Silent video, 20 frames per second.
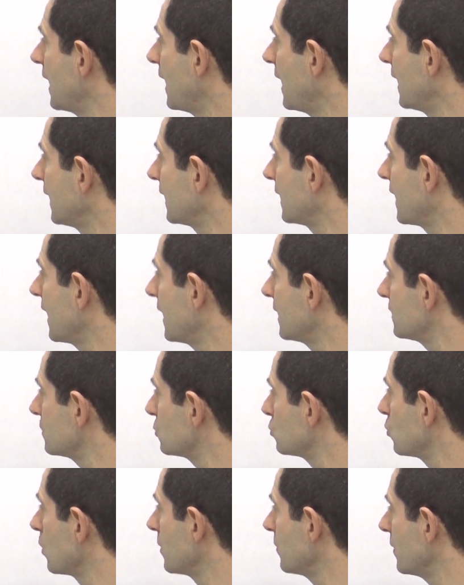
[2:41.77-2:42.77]
I can't
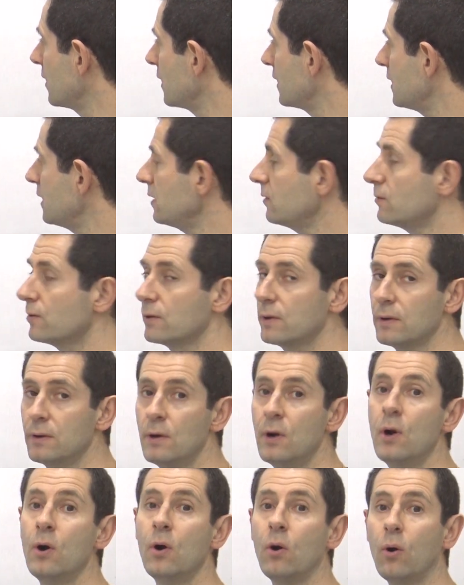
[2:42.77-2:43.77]
swim
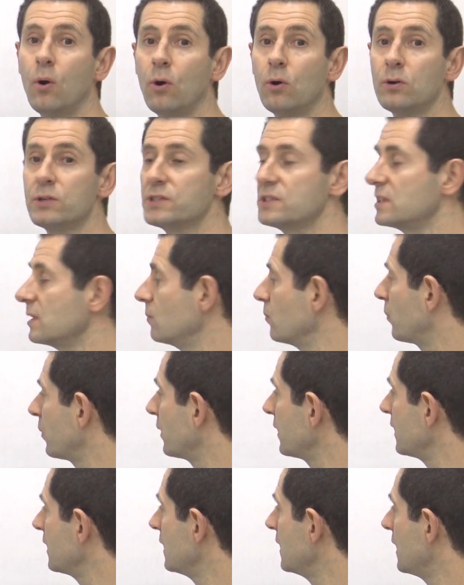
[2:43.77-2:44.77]
either, or
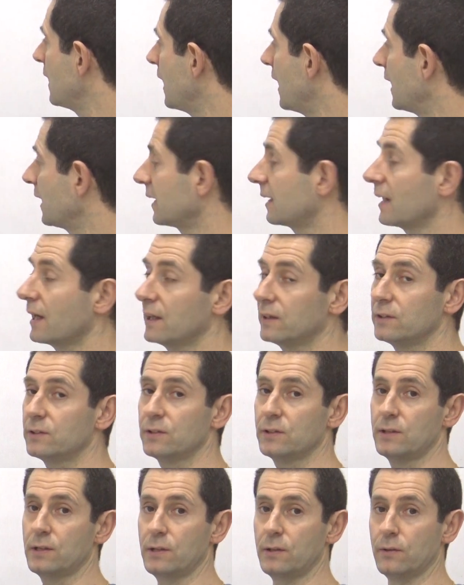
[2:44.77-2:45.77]
simply I can't
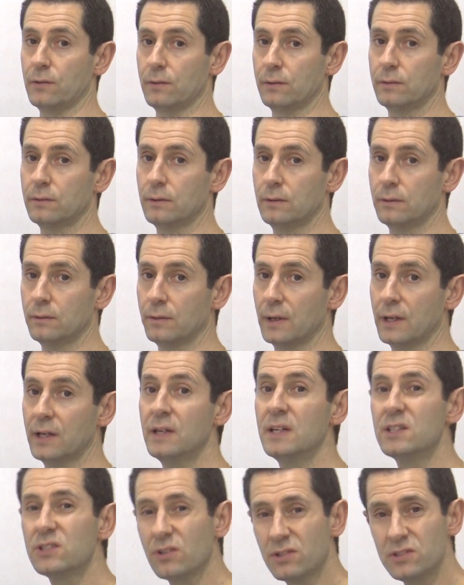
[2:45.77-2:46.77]
either. All right.
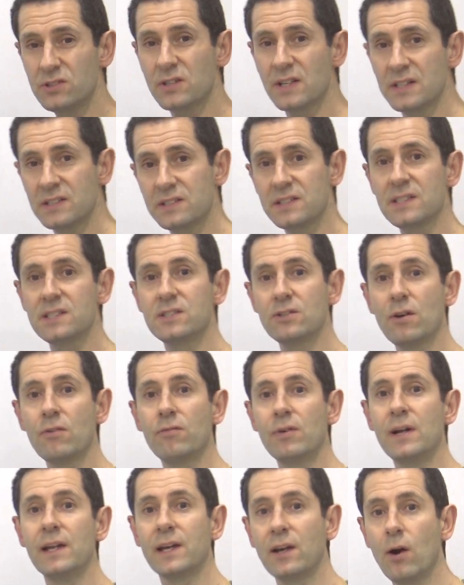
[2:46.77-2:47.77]
So as you can see, it's not
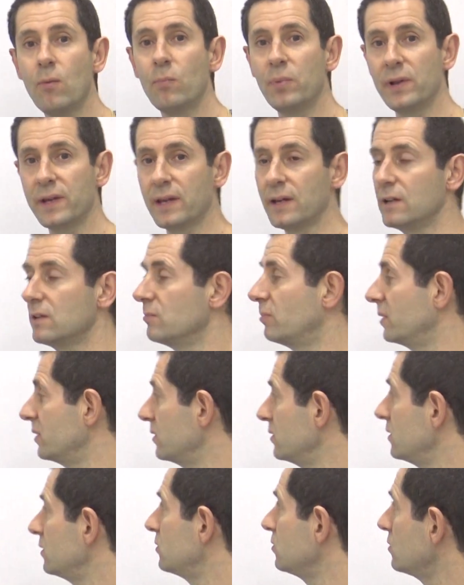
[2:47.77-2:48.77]
really complicated, but
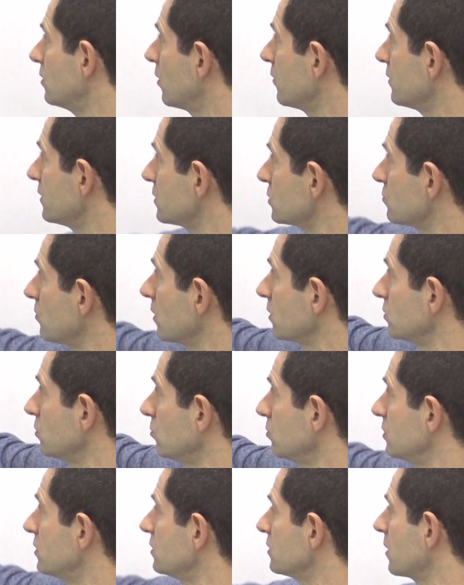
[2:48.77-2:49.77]
you need to know the structure,
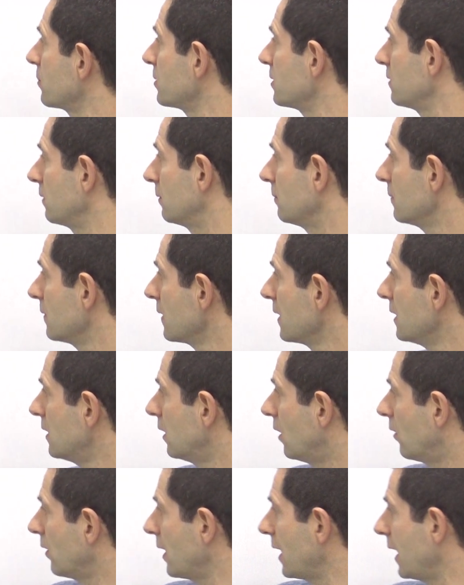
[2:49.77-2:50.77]
which is up here.
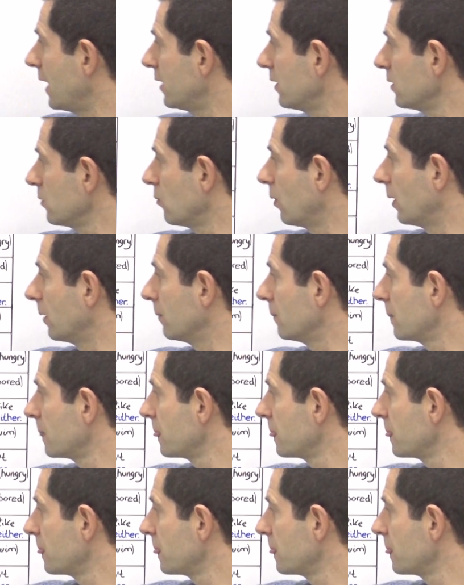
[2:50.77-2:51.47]
All right, another one.